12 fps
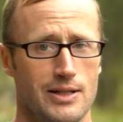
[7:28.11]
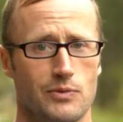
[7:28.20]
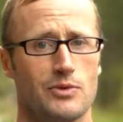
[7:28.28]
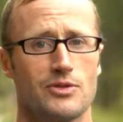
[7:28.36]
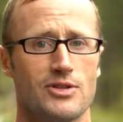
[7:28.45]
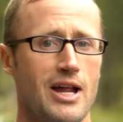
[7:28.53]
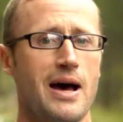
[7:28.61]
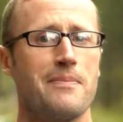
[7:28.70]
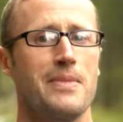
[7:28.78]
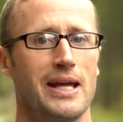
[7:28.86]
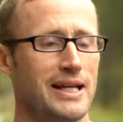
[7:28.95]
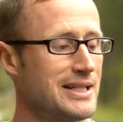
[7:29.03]
It was
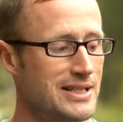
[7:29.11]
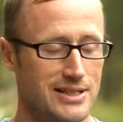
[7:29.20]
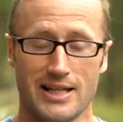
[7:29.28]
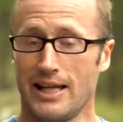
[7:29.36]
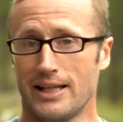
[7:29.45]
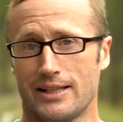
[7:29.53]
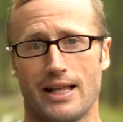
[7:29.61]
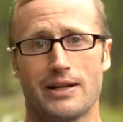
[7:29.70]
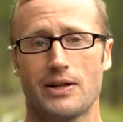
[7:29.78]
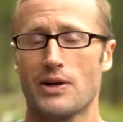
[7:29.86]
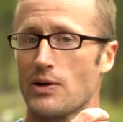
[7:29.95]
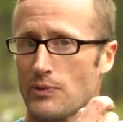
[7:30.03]
not made to take
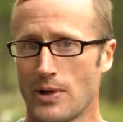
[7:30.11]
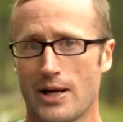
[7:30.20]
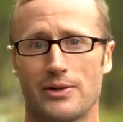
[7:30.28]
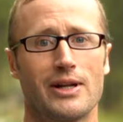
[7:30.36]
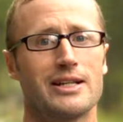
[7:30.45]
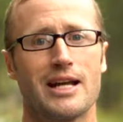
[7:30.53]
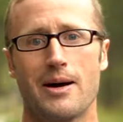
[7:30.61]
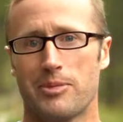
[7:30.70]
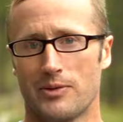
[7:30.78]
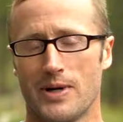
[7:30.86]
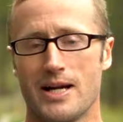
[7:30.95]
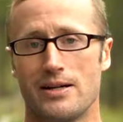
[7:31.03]
like round on
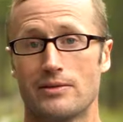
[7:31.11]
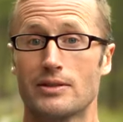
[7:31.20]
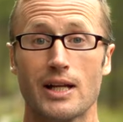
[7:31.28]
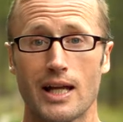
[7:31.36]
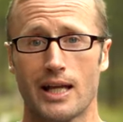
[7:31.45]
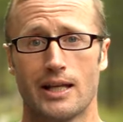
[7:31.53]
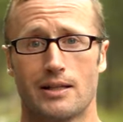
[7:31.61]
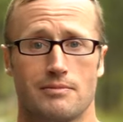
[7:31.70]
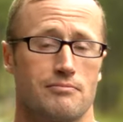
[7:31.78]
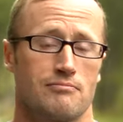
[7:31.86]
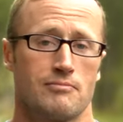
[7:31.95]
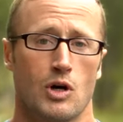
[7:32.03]
top of round
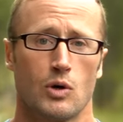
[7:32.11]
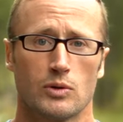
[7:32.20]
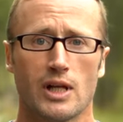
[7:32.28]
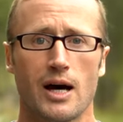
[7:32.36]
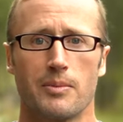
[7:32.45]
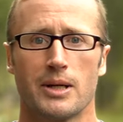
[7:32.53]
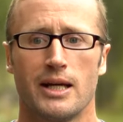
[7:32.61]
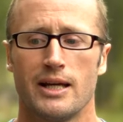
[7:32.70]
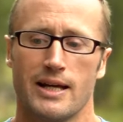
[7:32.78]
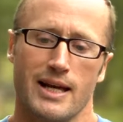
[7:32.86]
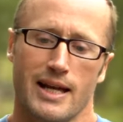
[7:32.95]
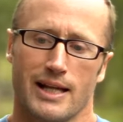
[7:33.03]
and hold up.
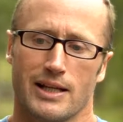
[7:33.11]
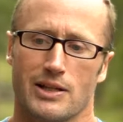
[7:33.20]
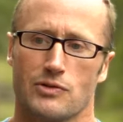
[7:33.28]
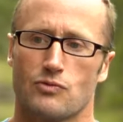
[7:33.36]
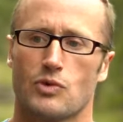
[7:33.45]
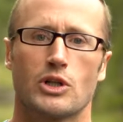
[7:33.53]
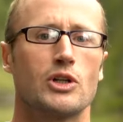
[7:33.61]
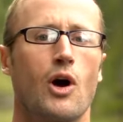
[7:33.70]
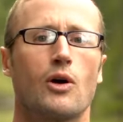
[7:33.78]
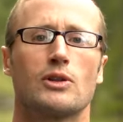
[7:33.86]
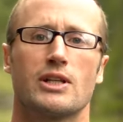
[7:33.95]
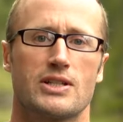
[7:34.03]
And
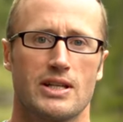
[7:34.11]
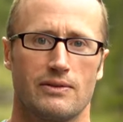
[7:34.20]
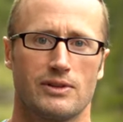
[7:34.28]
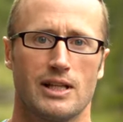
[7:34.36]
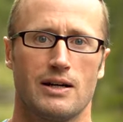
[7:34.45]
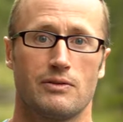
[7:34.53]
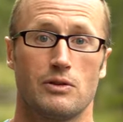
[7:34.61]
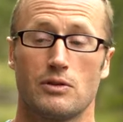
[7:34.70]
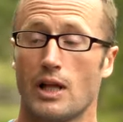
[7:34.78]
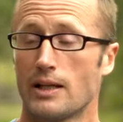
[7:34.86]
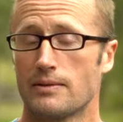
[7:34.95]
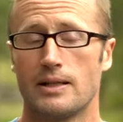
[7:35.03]
regardless of
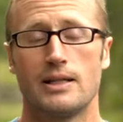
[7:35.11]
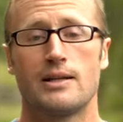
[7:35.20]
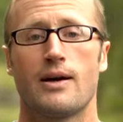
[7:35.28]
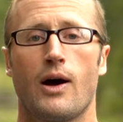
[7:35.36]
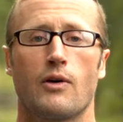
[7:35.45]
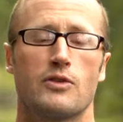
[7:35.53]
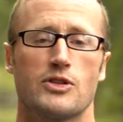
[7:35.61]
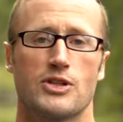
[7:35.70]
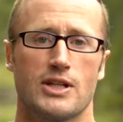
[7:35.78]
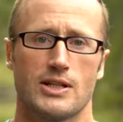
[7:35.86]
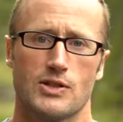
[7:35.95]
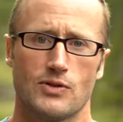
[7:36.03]
level, like
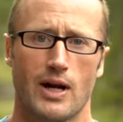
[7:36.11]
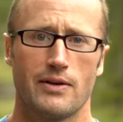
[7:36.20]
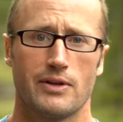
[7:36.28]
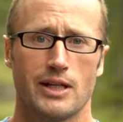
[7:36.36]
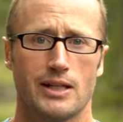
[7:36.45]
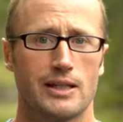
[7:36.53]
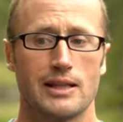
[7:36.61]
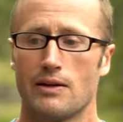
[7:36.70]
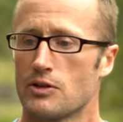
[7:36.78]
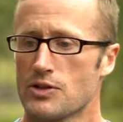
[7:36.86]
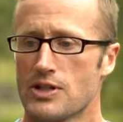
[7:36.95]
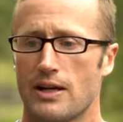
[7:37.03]
overseas, driving
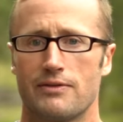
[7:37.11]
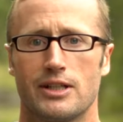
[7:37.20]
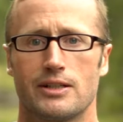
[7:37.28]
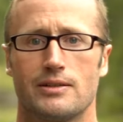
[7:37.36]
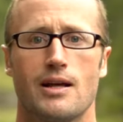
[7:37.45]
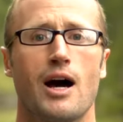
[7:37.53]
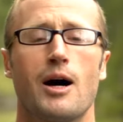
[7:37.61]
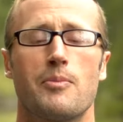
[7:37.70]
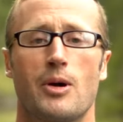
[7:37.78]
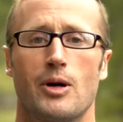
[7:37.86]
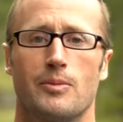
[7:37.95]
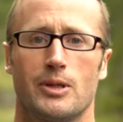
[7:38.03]
level 7,
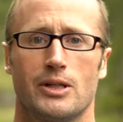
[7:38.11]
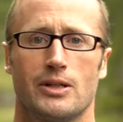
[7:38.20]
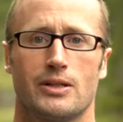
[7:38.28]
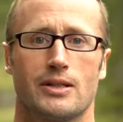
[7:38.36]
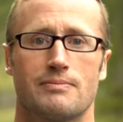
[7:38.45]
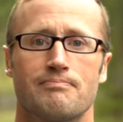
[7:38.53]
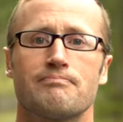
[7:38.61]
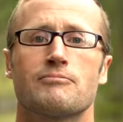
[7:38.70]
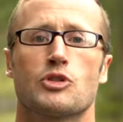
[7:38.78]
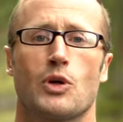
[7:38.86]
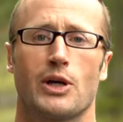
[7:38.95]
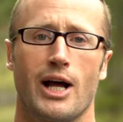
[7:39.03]
up armored
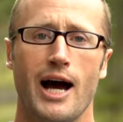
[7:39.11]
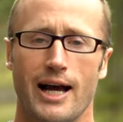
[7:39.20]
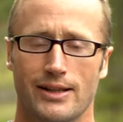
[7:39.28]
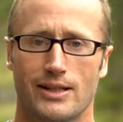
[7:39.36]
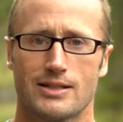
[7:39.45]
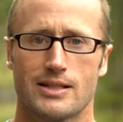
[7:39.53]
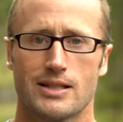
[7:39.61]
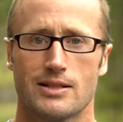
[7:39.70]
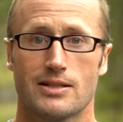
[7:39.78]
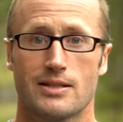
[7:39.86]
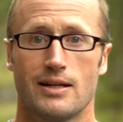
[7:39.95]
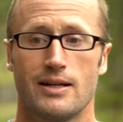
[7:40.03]
Toyota
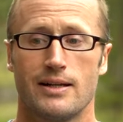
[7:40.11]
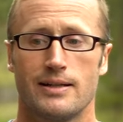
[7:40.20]
Hiluxes.